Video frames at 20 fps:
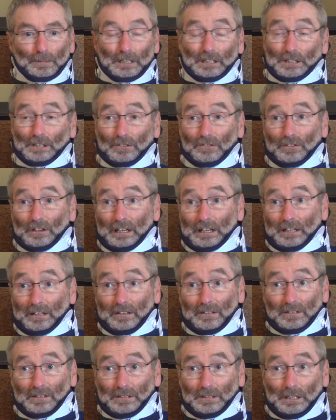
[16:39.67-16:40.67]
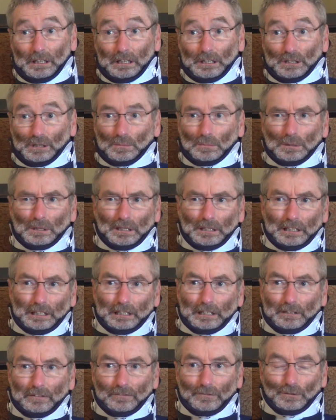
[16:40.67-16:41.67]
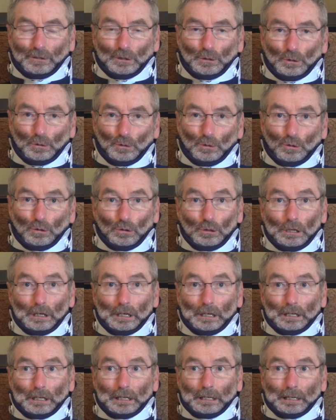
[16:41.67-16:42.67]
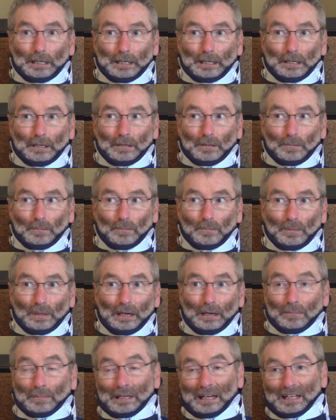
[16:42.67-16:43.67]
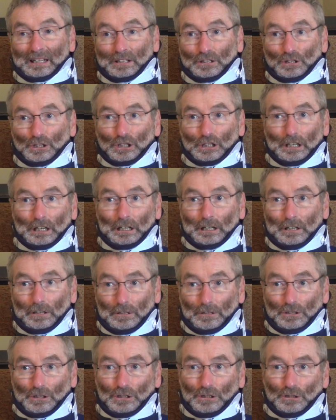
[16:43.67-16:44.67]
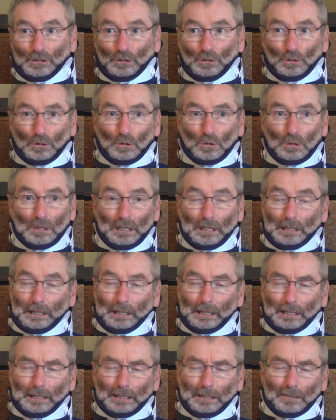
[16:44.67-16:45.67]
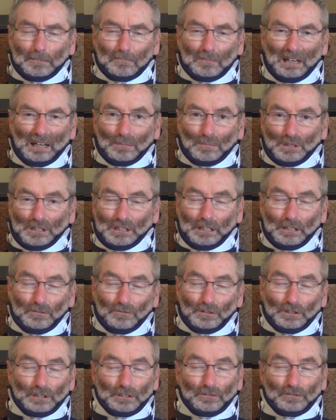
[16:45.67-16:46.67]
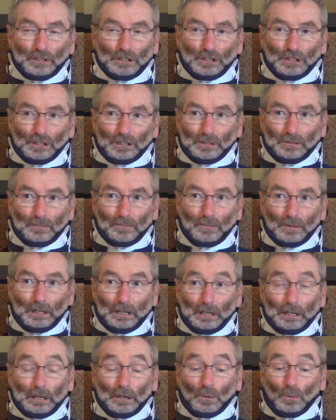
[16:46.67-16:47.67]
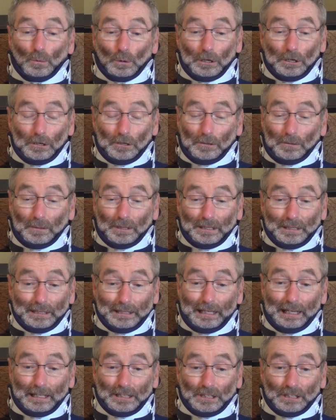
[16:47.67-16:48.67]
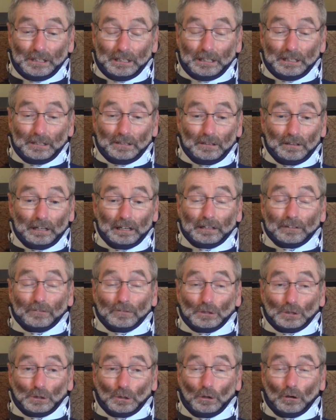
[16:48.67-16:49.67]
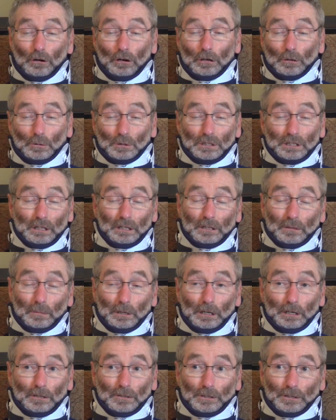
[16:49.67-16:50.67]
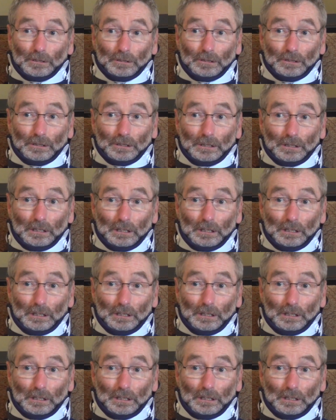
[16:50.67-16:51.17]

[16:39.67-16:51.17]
to faith, to belief, to I'm not in charge, to I'm self-sufficient. Where in Tanzania, life was always on the margins.